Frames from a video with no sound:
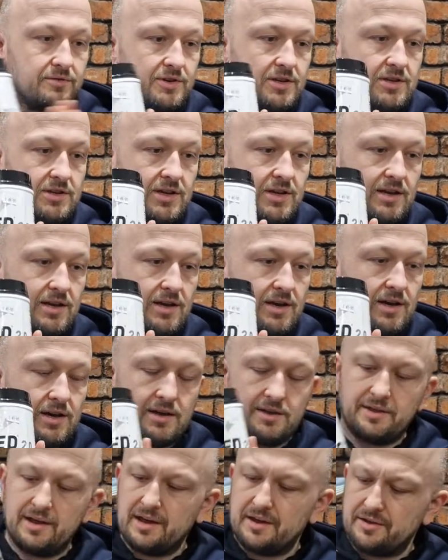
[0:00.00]
it in a
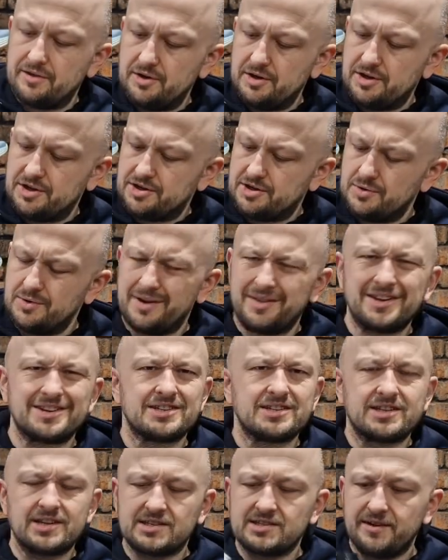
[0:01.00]
32 and I think it's
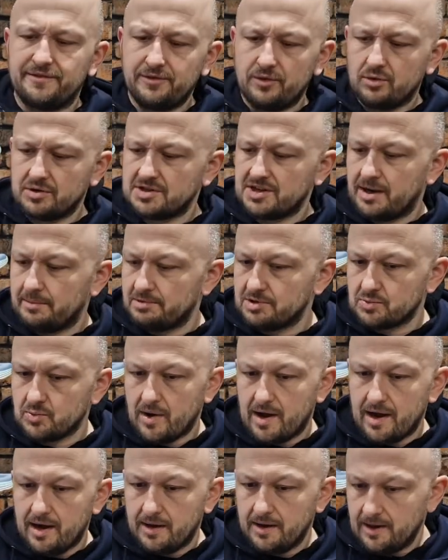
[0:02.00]
a 64 tub as
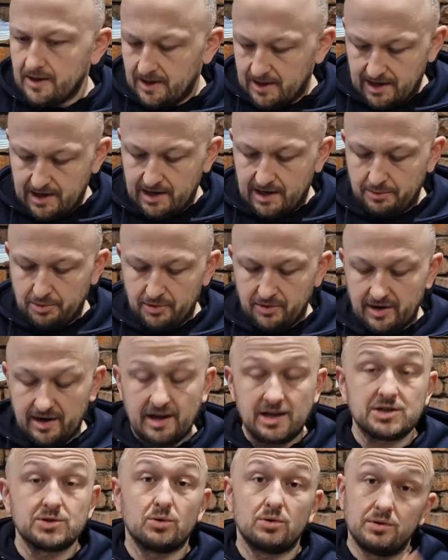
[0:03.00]
well. Put the
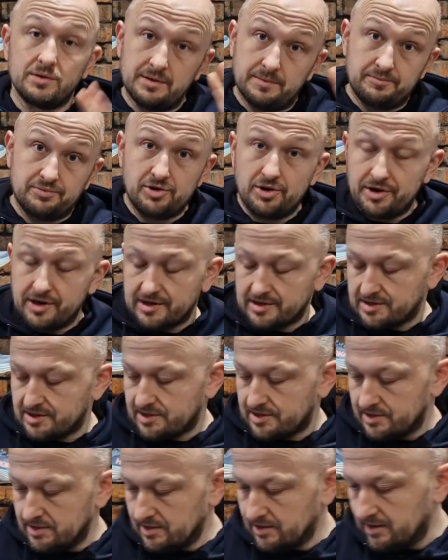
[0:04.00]
link to all the
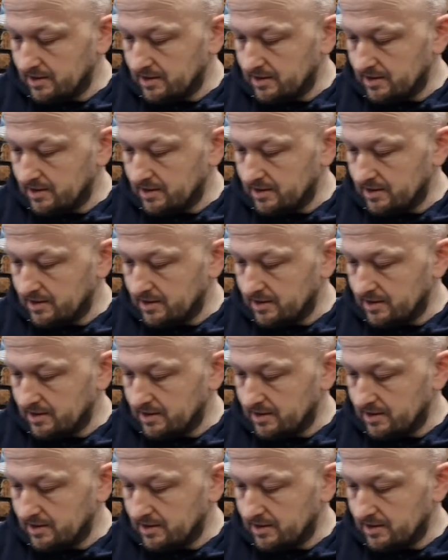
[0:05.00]
products